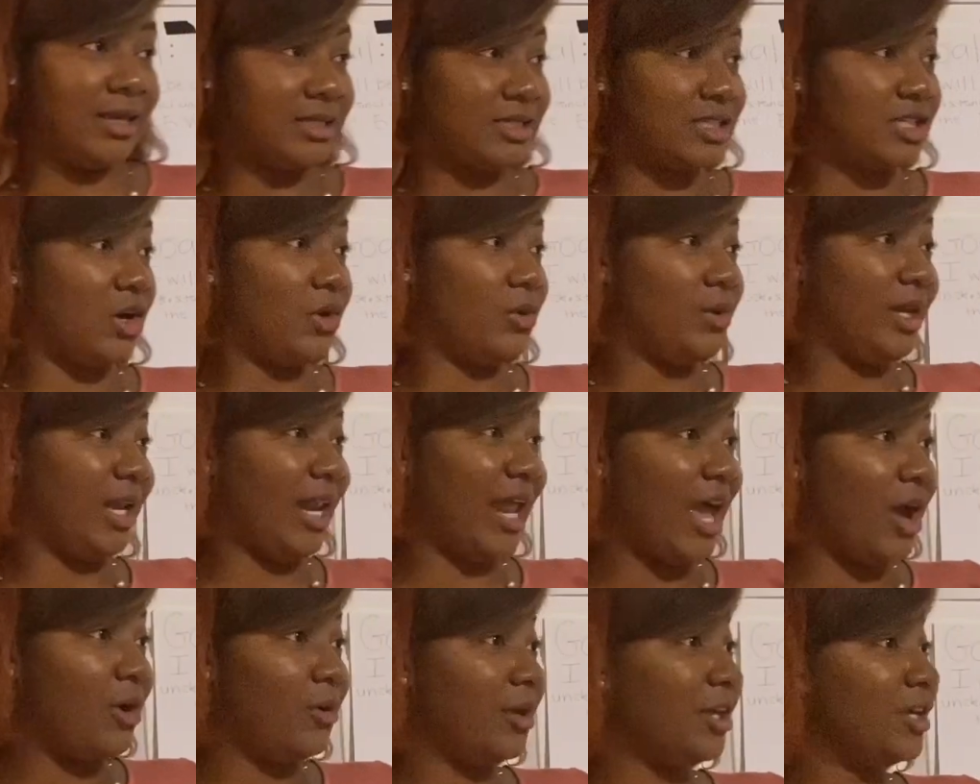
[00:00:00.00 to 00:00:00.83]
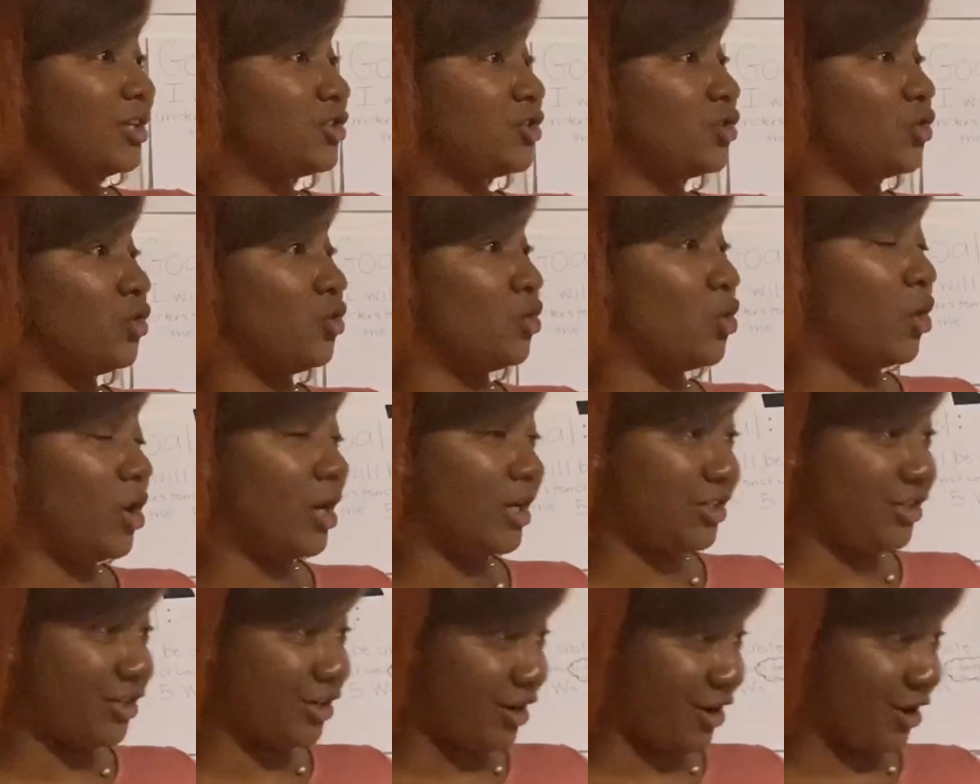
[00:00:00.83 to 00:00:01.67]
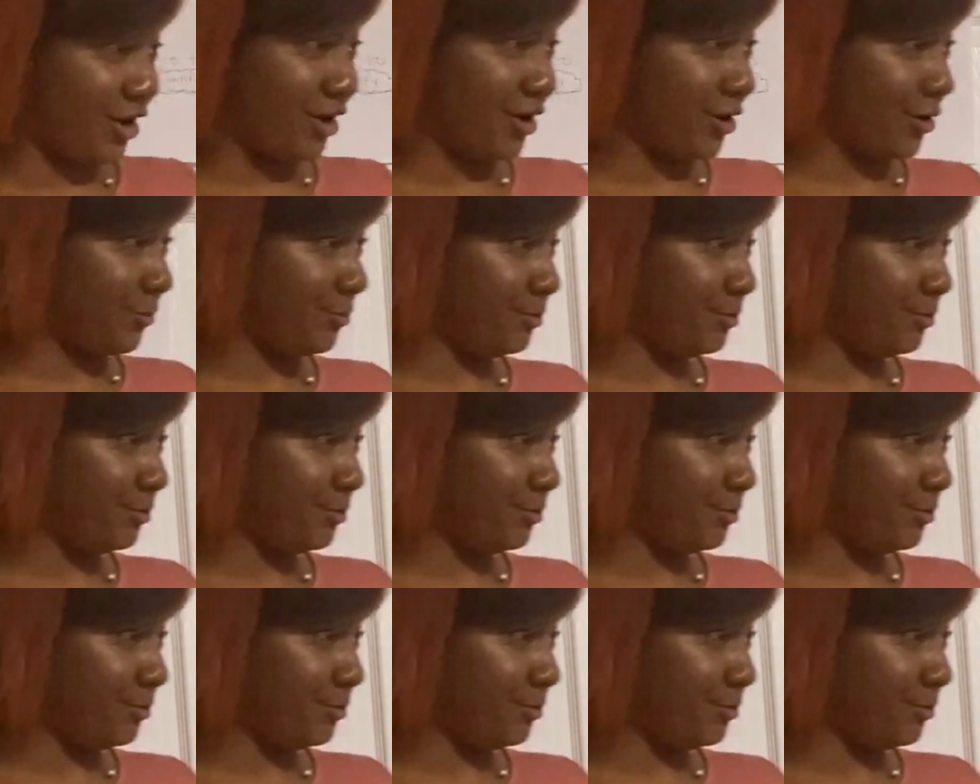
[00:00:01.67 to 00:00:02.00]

So now it's your turn.